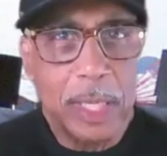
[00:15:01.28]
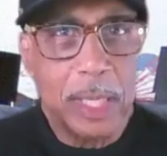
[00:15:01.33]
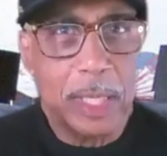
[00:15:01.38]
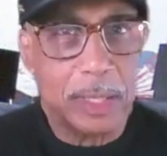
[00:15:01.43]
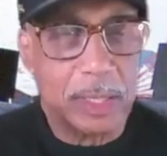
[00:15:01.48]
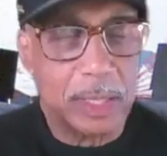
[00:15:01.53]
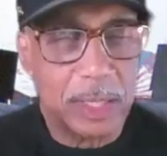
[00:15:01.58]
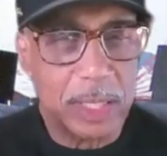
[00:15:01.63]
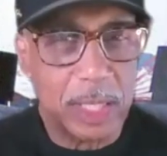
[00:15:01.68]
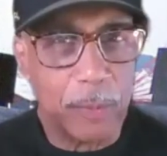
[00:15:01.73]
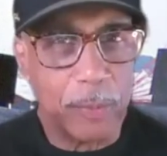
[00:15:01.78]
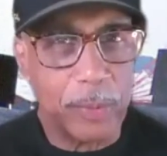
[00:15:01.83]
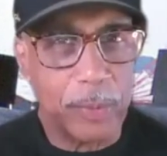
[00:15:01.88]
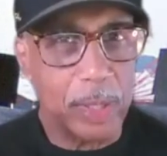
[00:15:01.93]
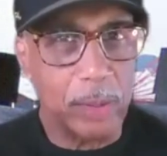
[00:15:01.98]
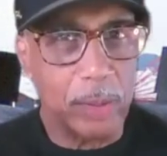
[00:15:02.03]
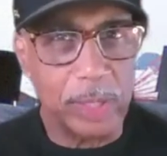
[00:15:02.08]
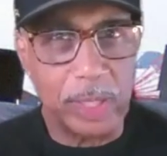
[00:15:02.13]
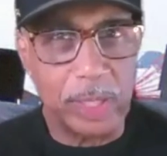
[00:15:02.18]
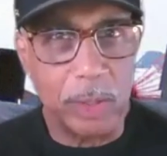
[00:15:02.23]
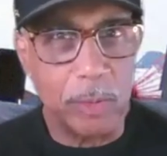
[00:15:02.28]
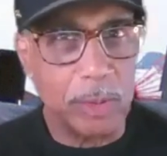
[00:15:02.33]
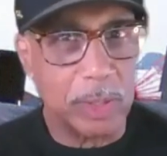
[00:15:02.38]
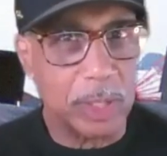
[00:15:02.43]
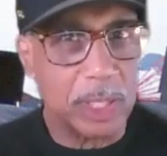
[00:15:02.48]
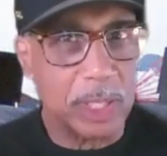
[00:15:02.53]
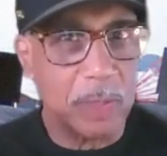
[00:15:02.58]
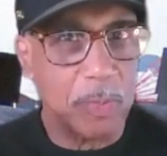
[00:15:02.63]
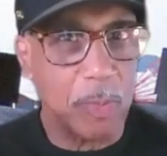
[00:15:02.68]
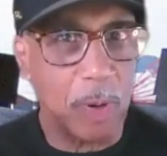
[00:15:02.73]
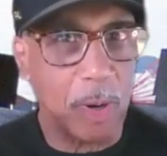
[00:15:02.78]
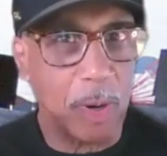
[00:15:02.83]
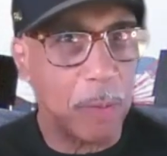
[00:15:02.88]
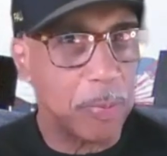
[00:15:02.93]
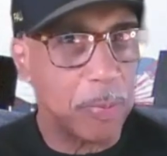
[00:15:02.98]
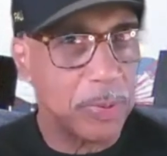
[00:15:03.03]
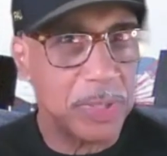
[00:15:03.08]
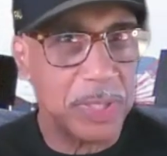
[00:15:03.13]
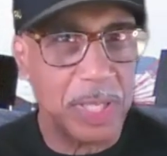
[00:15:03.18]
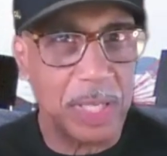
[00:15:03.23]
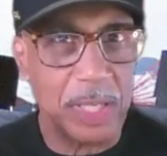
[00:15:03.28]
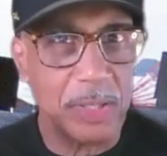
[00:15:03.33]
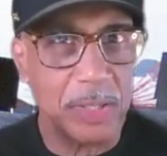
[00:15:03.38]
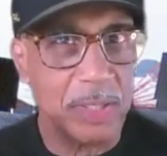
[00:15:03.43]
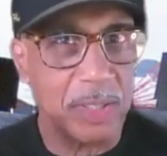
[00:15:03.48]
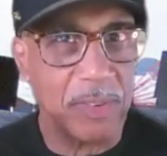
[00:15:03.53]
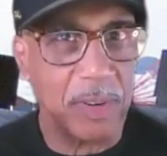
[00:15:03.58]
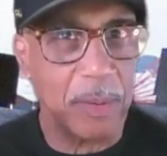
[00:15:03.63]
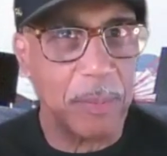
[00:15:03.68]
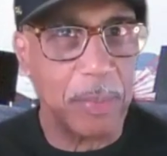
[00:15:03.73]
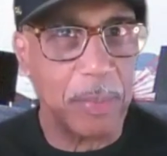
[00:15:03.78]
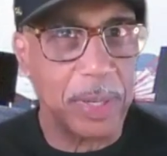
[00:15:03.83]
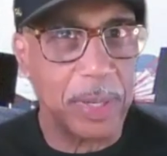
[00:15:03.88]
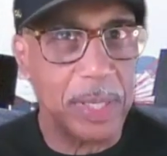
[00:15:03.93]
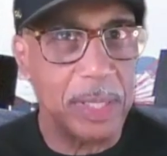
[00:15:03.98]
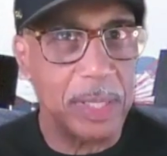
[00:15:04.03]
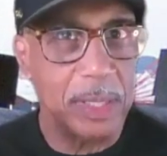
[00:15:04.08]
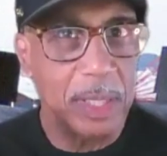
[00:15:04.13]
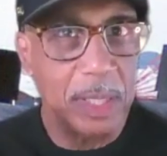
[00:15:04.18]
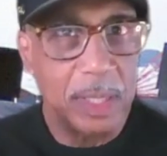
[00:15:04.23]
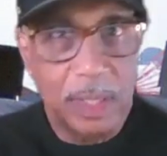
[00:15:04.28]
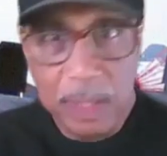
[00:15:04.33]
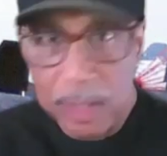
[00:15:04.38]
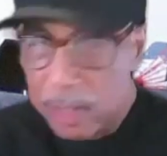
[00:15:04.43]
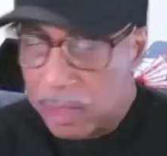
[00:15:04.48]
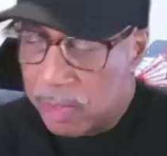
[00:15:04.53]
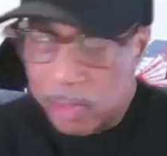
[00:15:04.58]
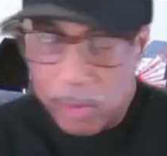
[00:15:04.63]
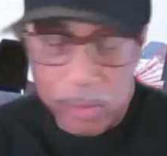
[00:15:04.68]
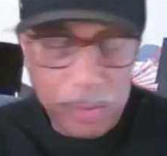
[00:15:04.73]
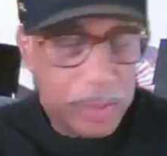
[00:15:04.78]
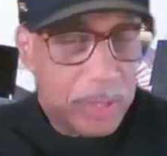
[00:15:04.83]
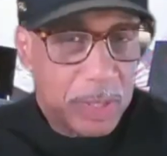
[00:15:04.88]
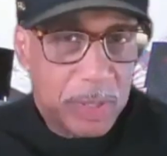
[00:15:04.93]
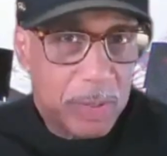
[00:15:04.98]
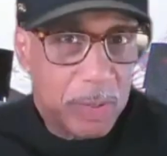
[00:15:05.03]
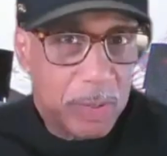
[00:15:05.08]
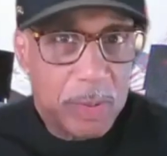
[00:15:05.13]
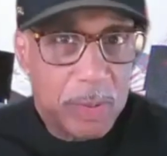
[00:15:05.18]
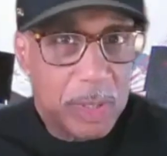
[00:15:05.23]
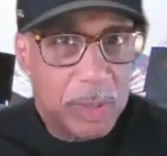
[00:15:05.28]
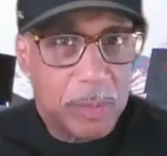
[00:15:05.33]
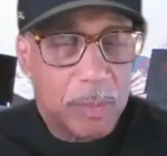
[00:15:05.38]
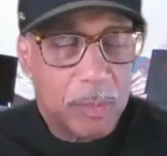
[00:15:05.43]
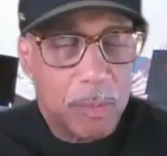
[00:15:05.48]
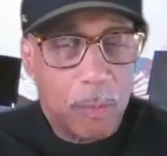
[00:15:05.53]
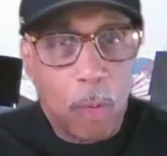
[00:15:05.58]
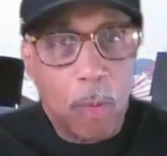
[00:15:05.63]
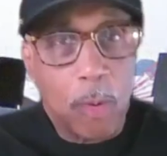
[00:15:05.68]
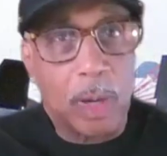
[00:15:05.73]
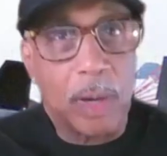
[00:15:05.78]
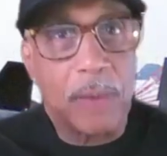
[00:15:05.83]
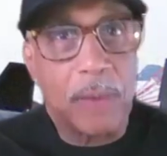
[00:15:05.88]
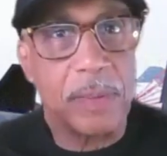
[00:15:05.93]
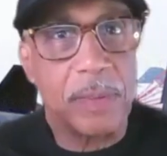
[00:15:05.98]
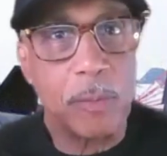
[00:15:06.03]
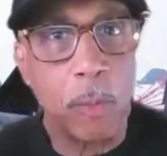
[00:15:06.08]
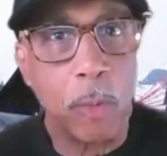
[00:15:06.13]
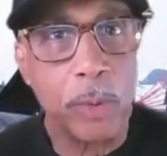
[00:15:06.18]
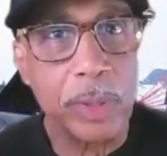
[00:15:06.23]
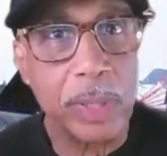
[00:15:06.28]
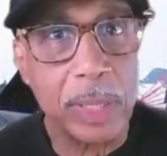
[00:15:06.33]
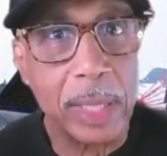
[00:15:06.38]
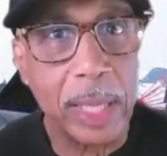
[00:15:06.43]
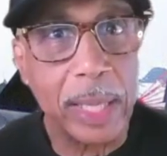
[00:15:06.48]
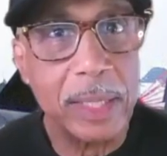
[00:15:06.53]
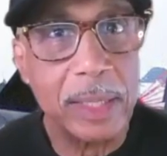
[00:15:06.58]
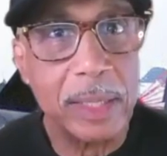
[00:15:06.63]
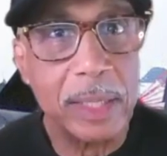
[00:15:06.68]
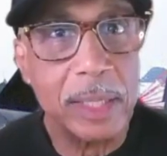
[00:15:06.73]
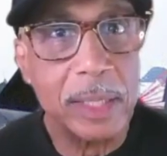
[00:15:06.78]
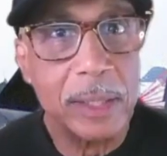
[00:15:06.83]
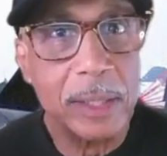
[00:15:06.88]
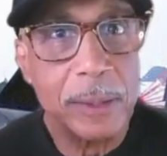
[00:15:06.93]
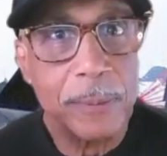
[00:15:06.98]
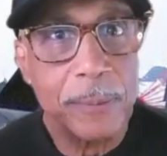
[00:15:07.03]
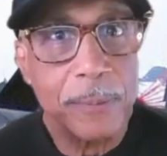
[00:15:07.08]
because it said we only use a small percentage of our brain. So he's just using more of it, more than likely.